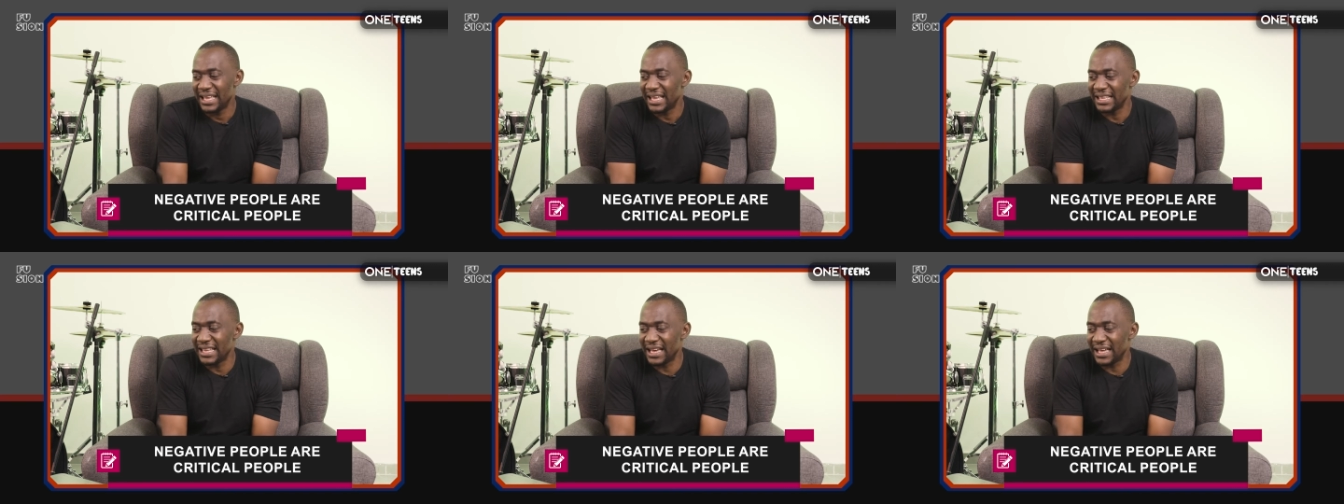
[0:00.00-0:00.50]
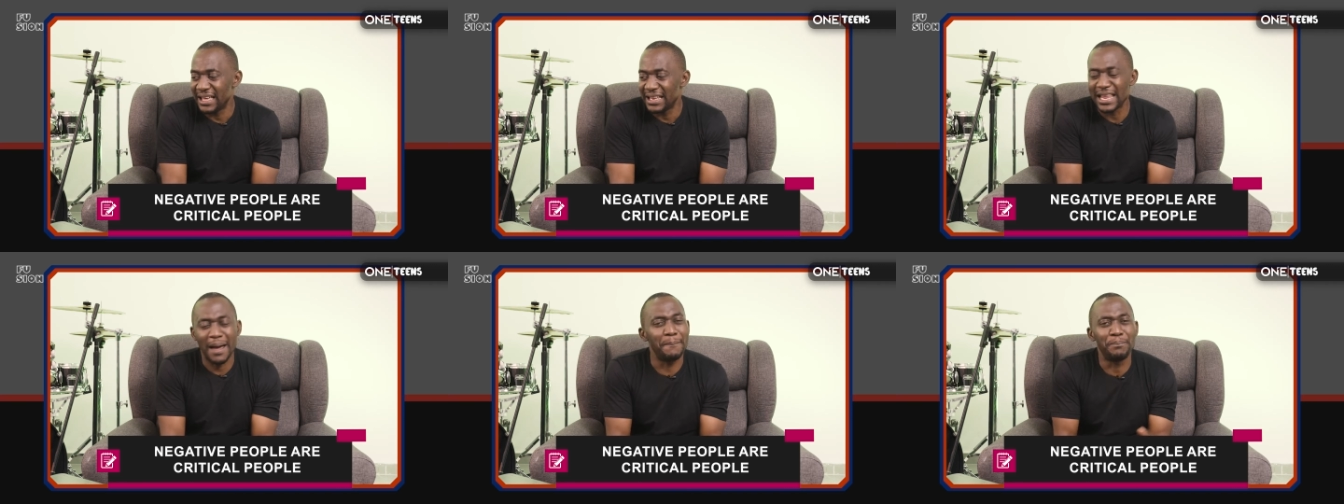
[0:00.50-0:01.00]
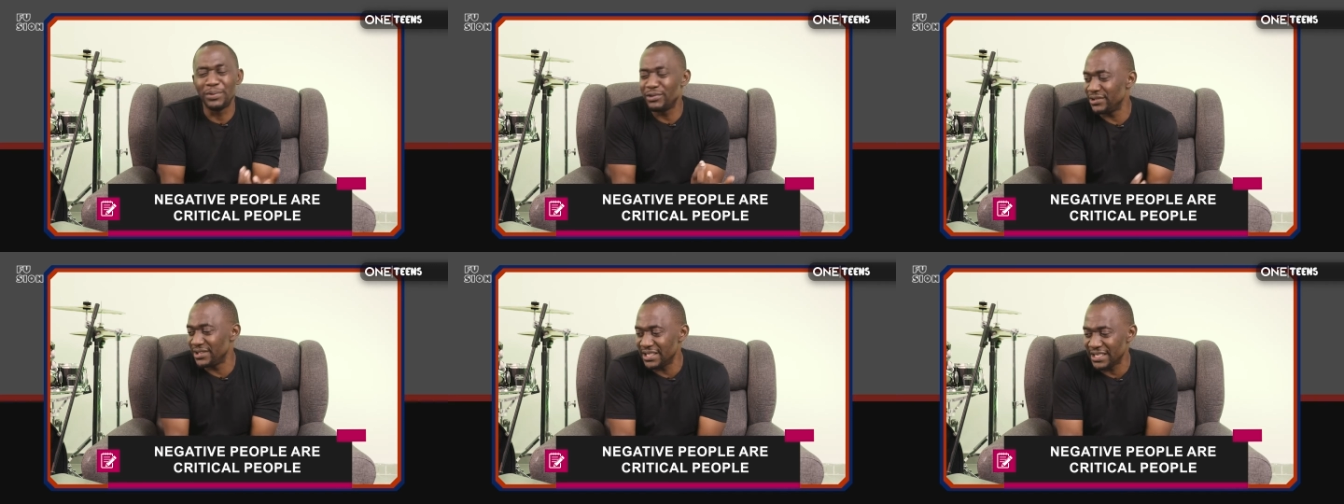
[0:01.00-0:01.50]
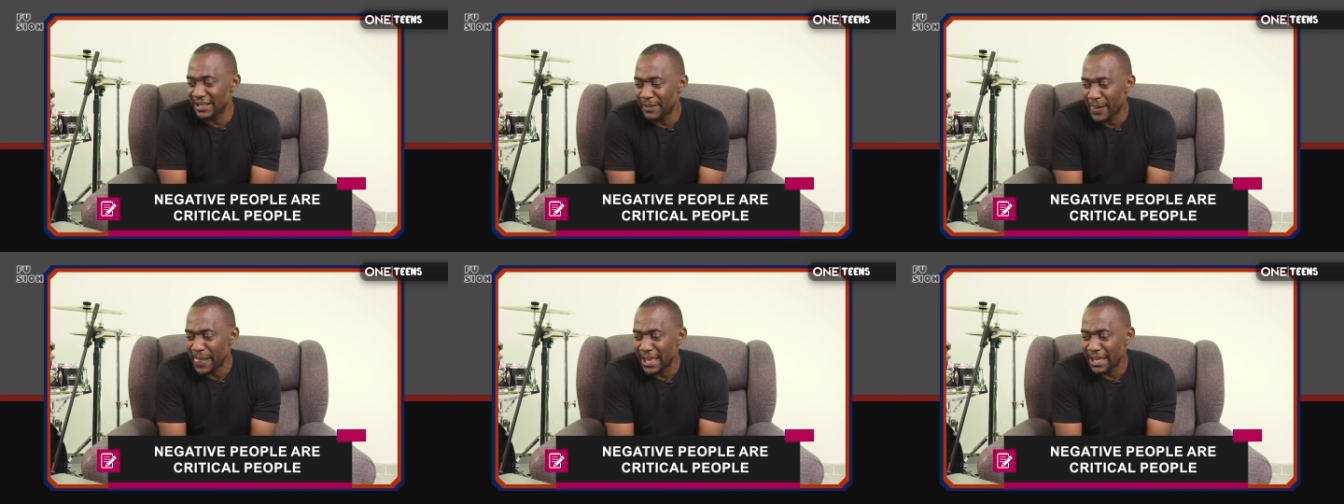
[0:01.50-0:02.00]
Yeah. They are busy,
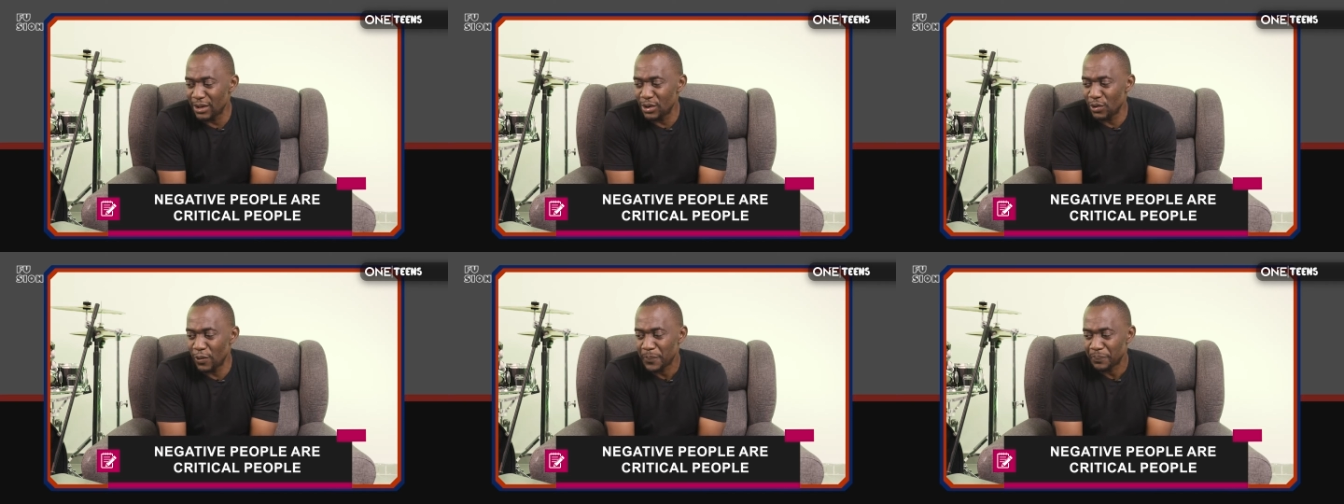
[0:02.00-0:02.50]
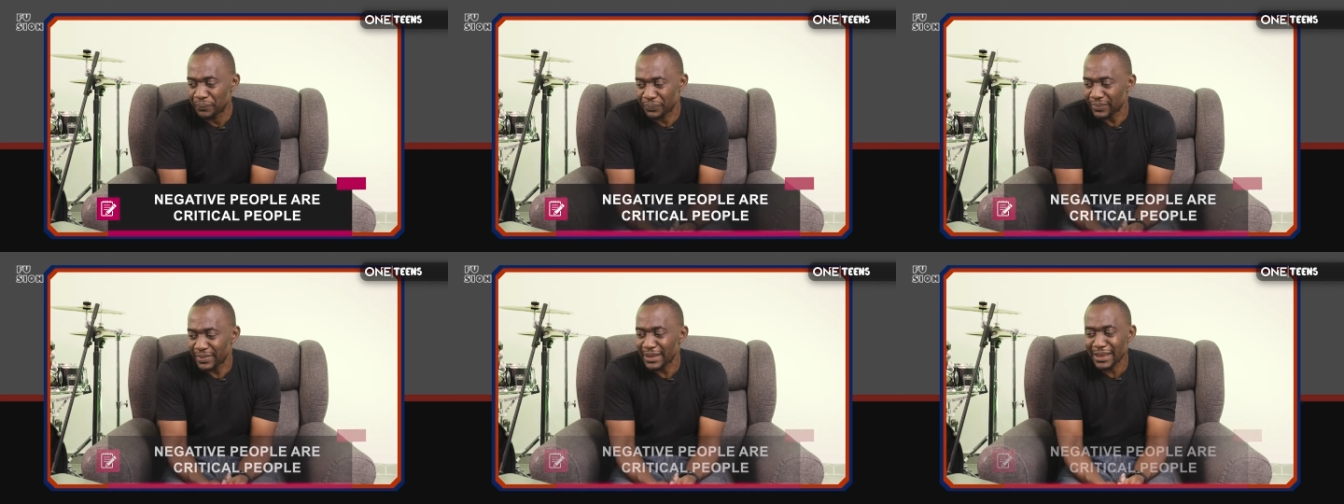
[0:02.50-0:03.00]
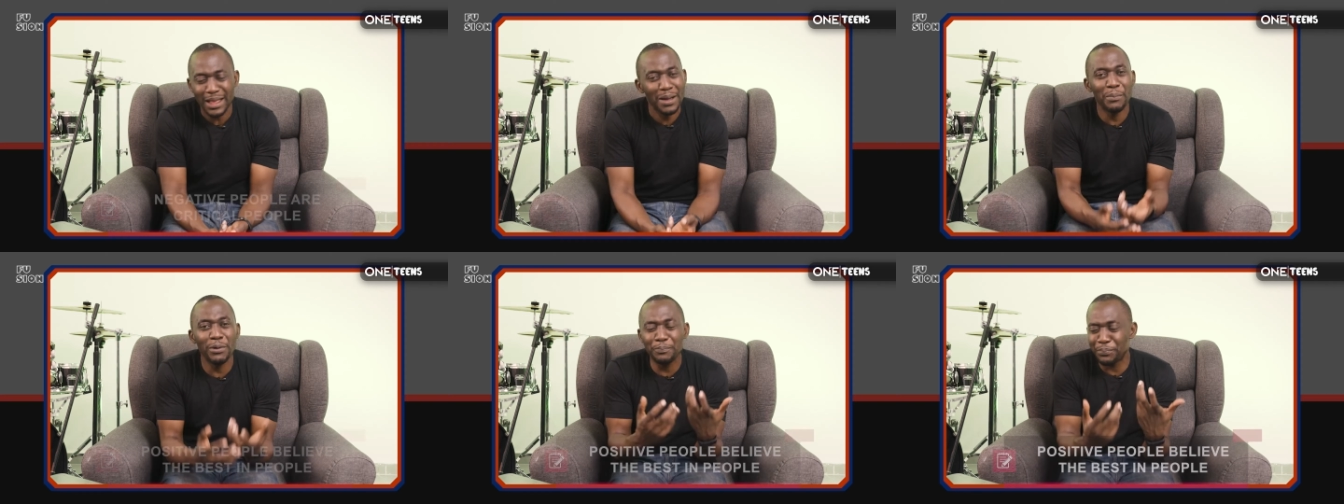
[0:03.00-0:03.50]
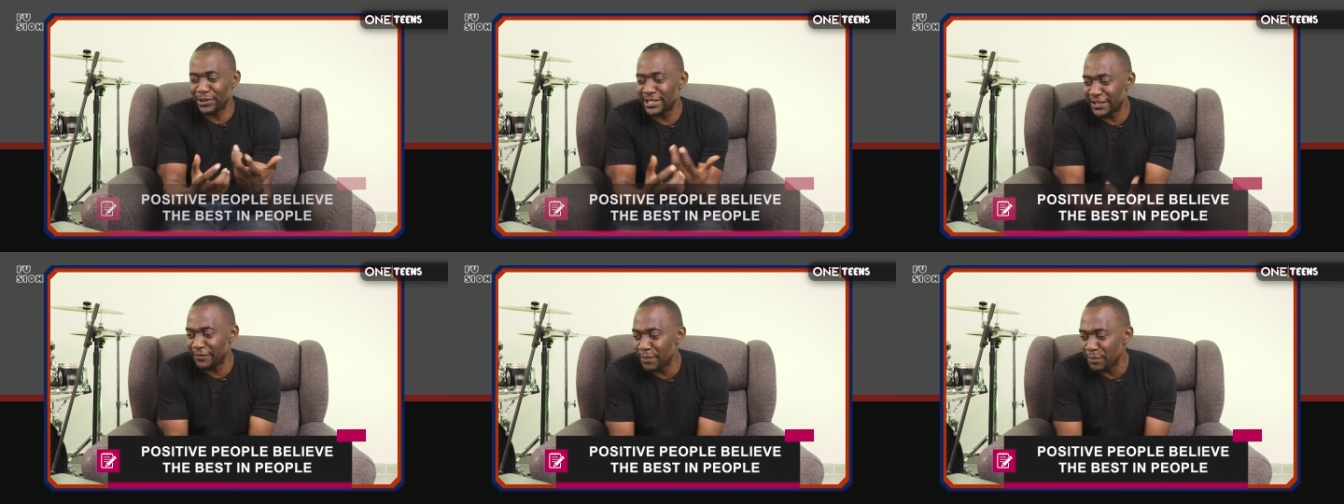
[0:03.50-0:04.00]
you know. But
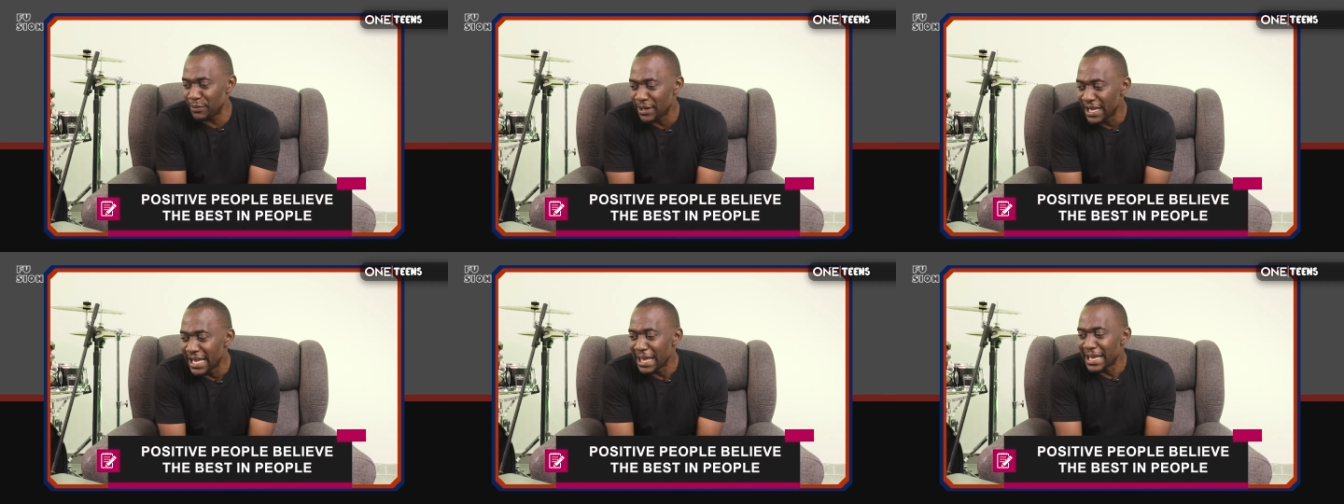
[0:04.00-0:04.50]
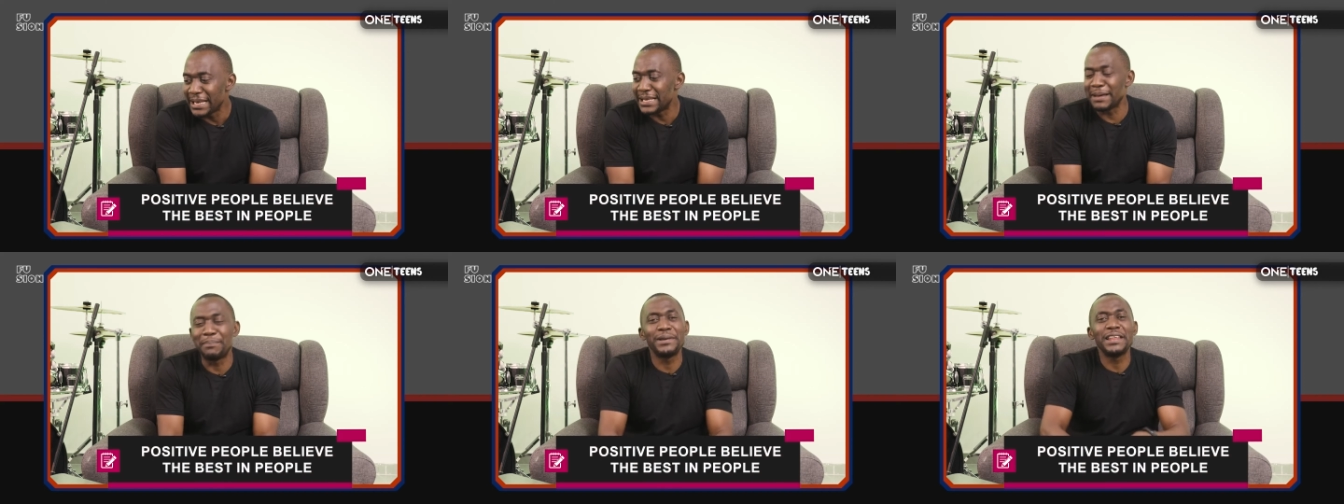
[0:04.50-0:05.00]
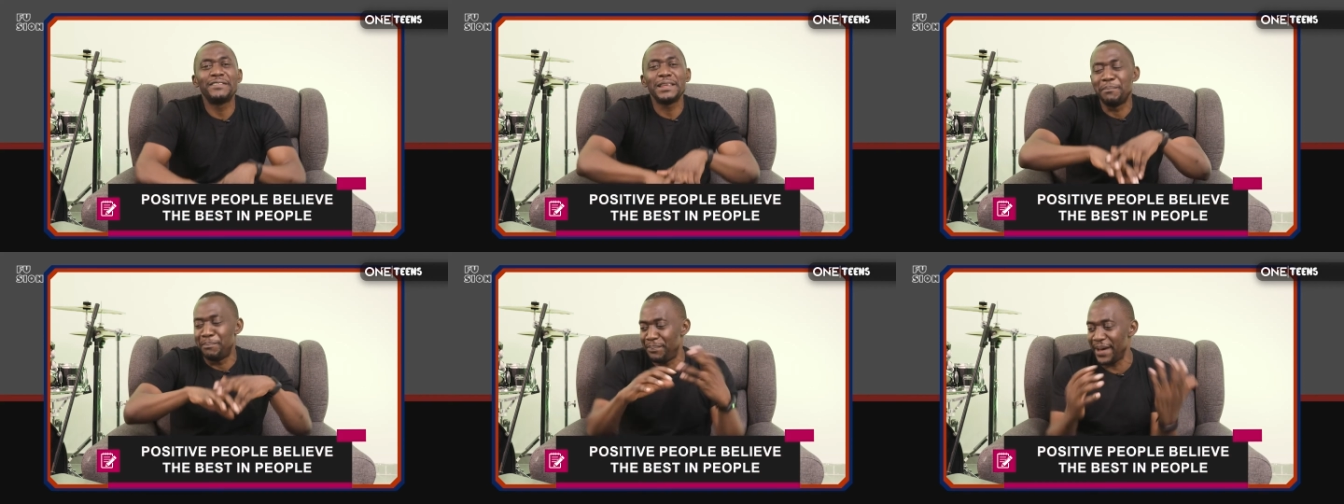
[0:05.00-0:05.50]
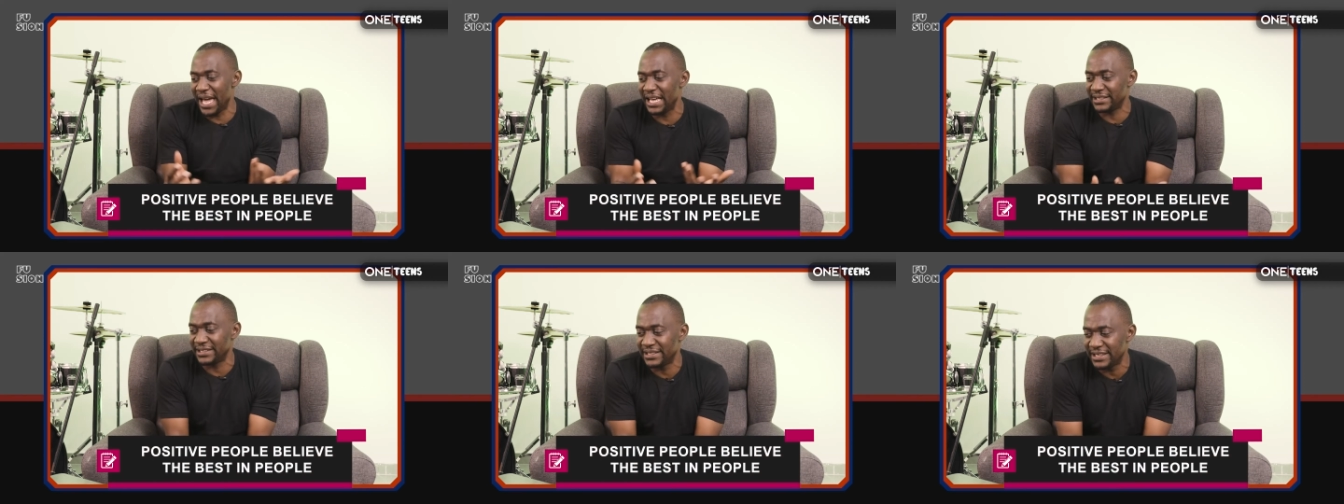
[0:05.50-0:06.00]
positive people, they believe the
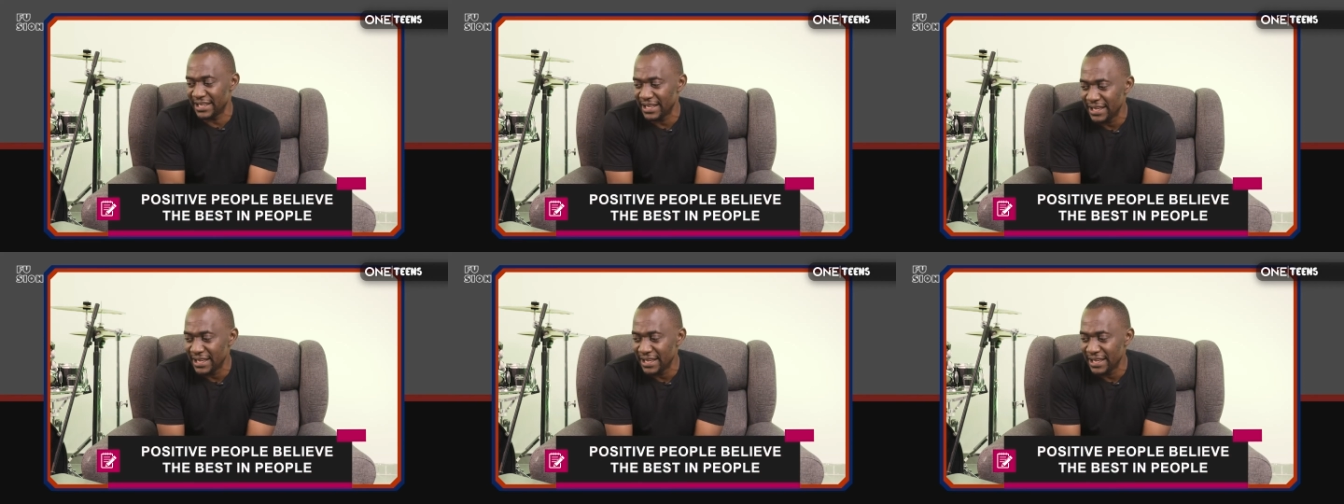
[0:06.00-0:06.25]
best